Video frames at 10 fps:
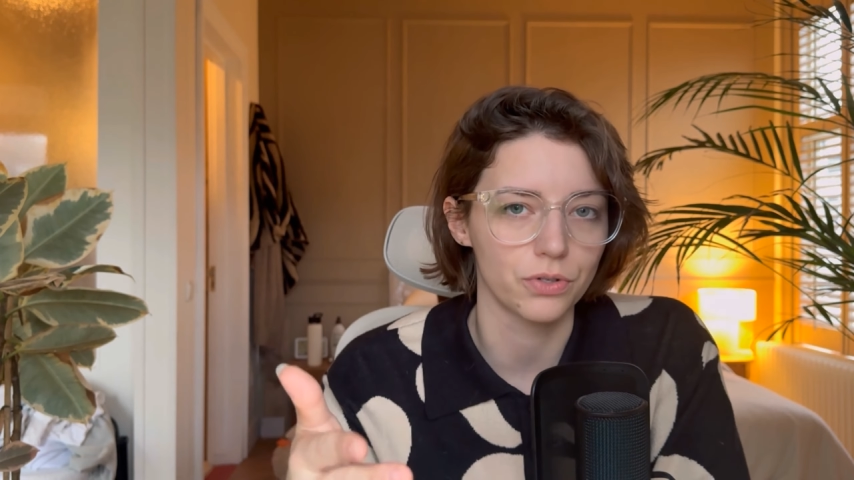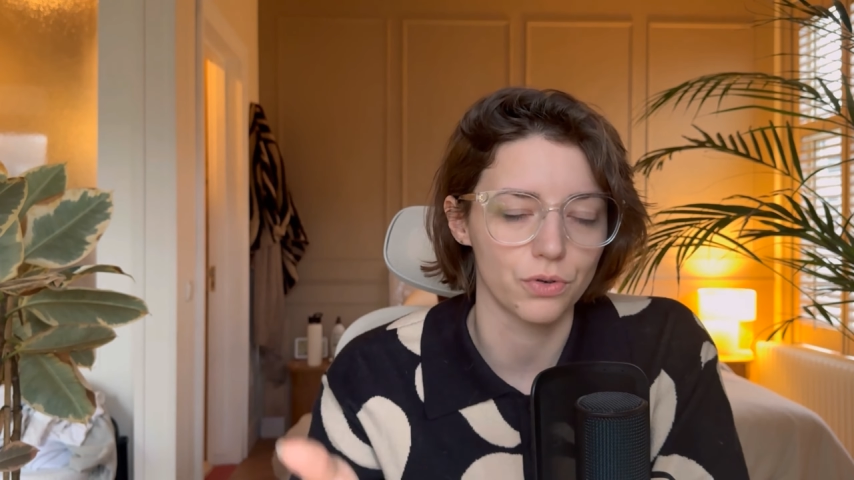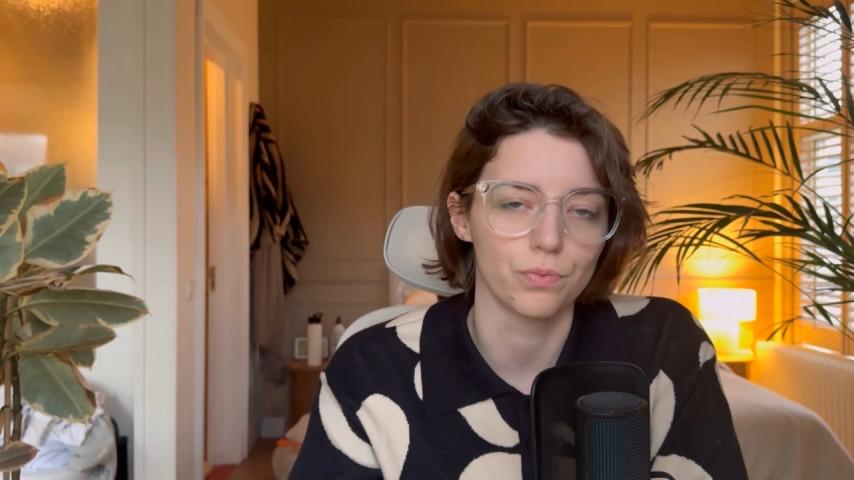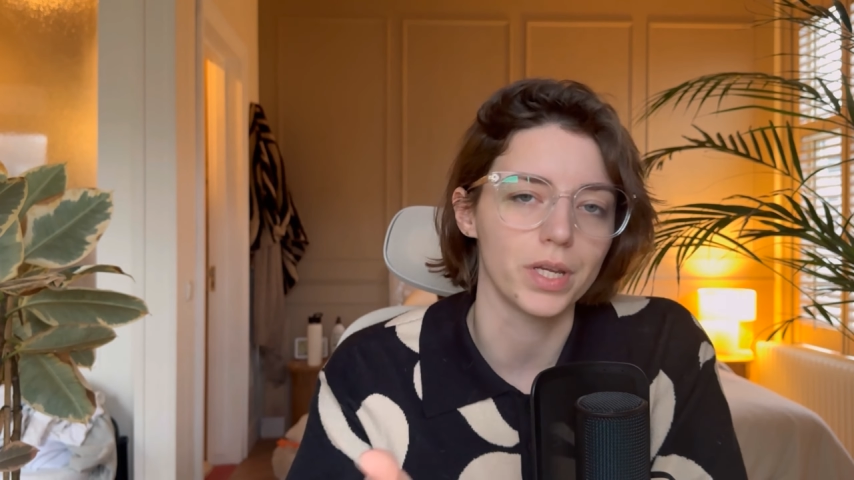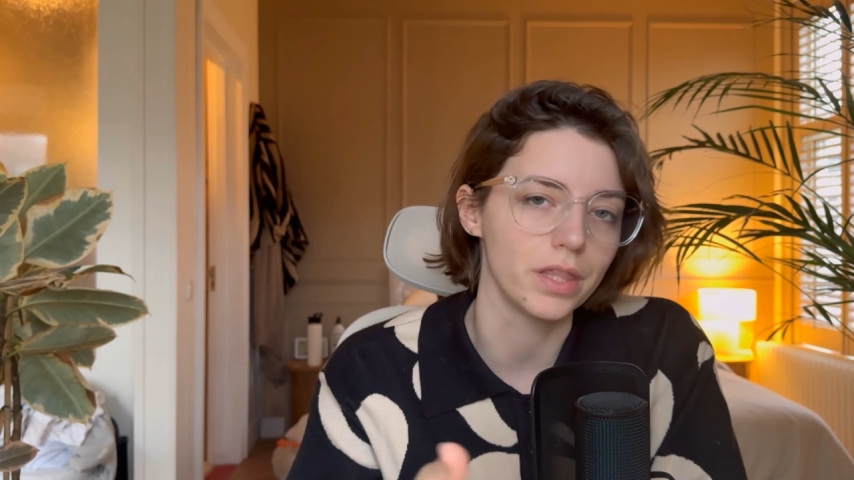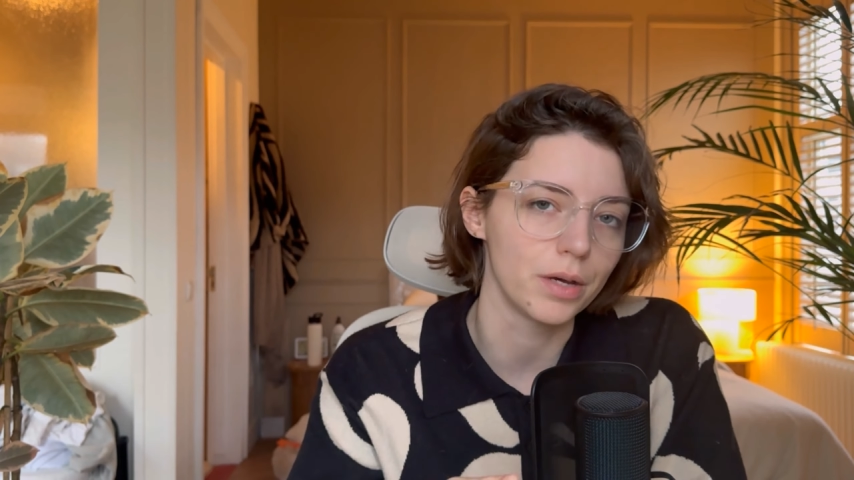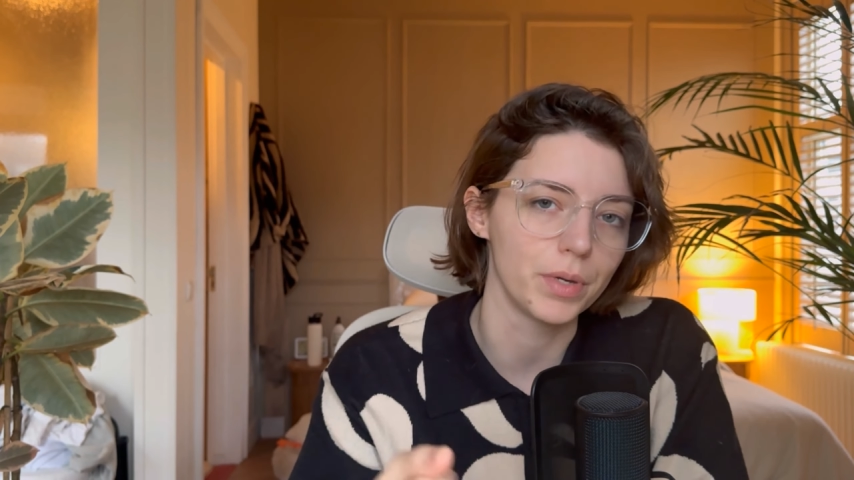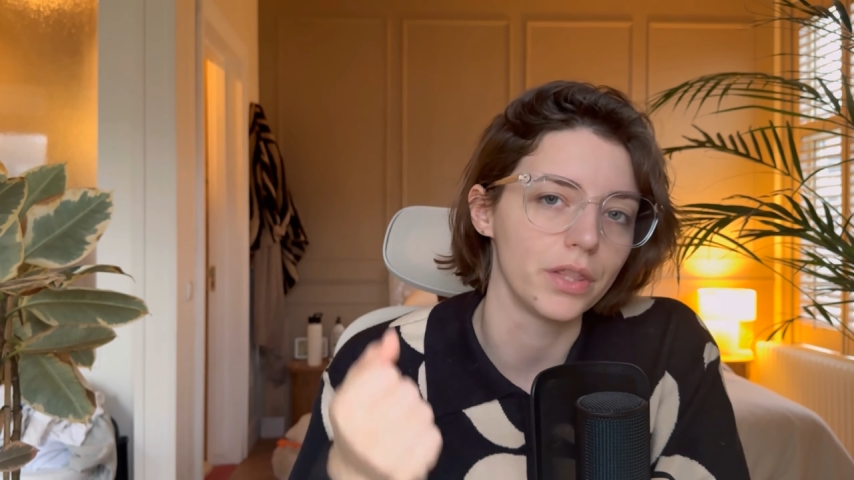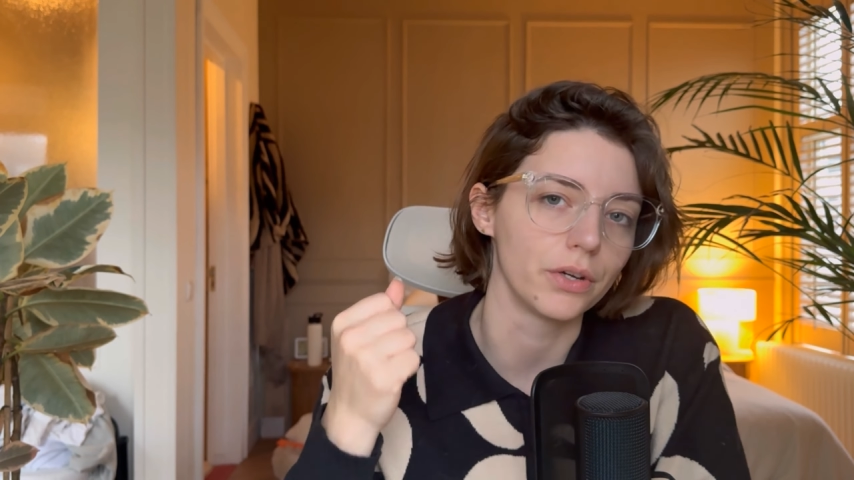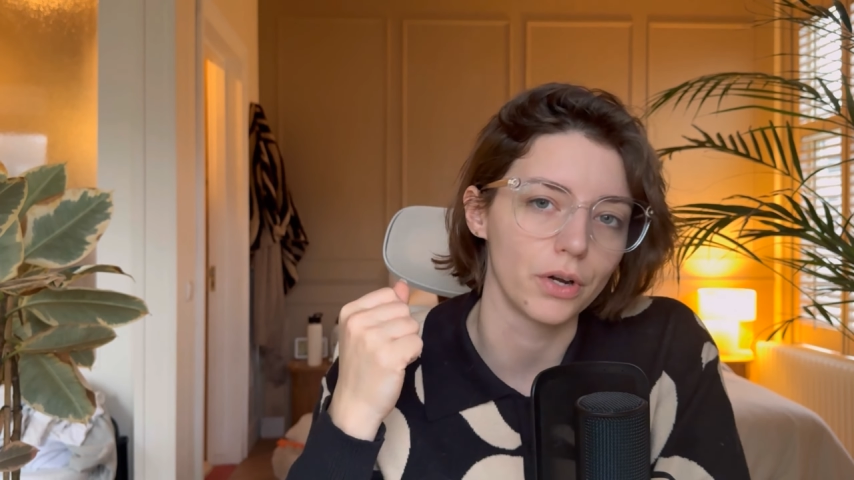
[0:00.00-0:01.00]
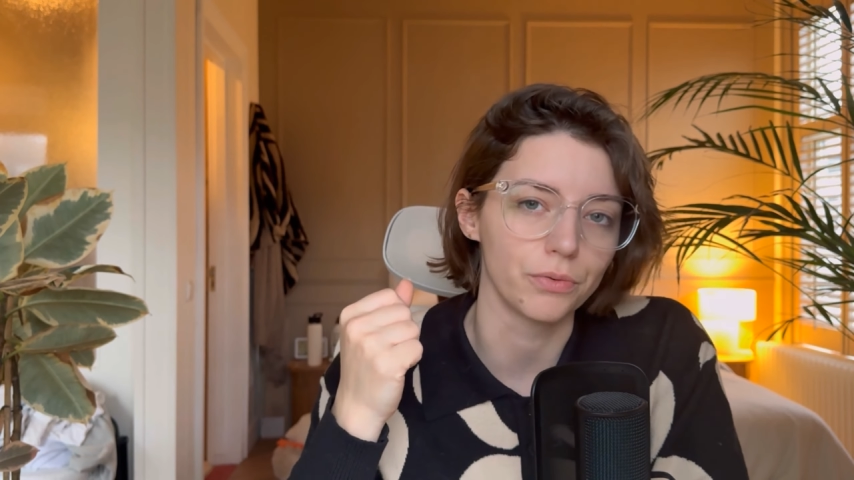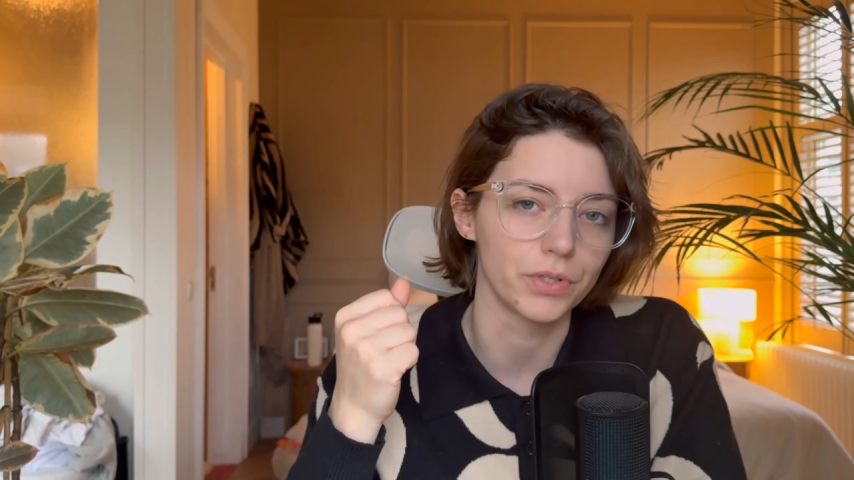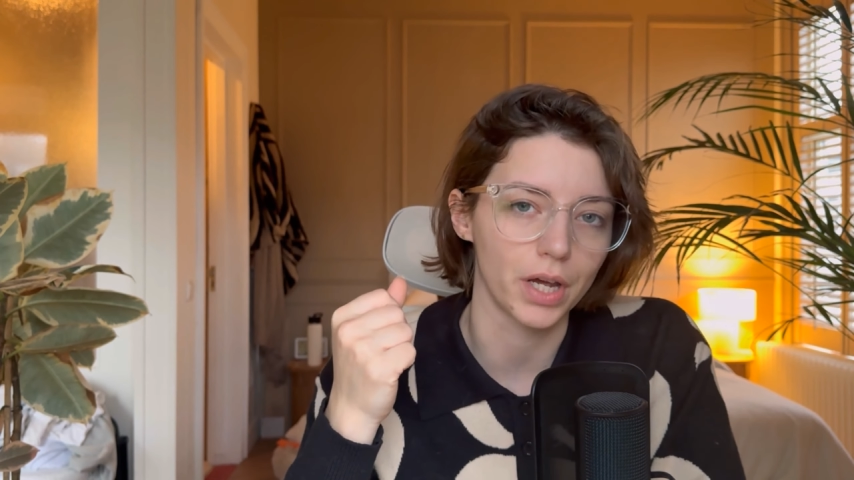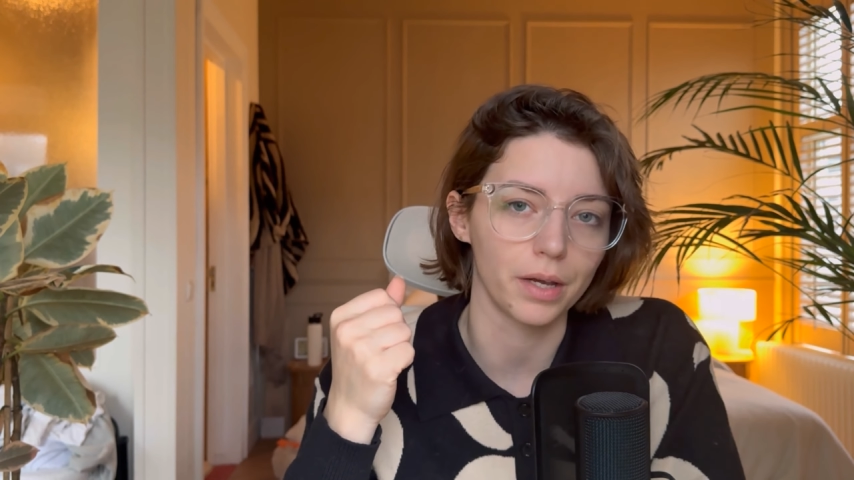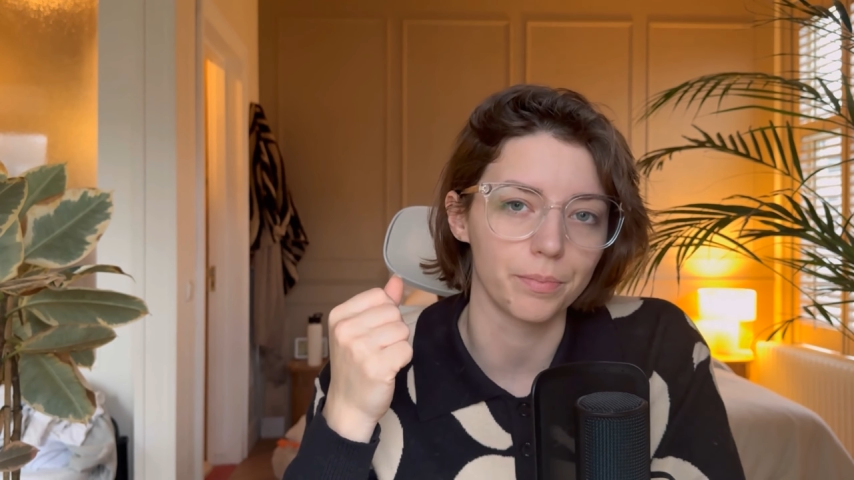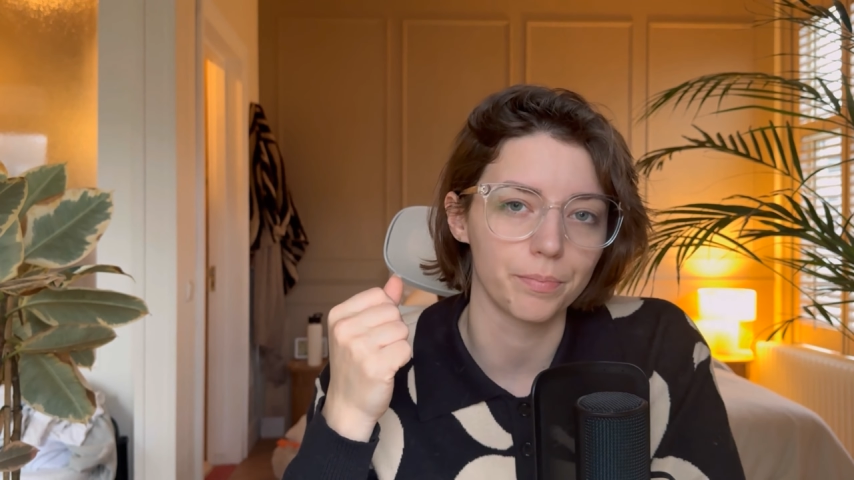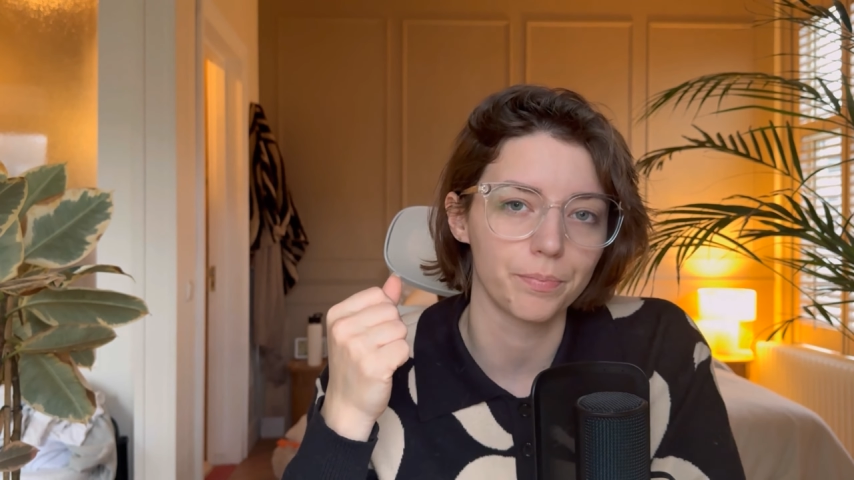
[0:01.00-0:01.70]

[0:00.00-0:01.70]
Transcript: to read them in their own time.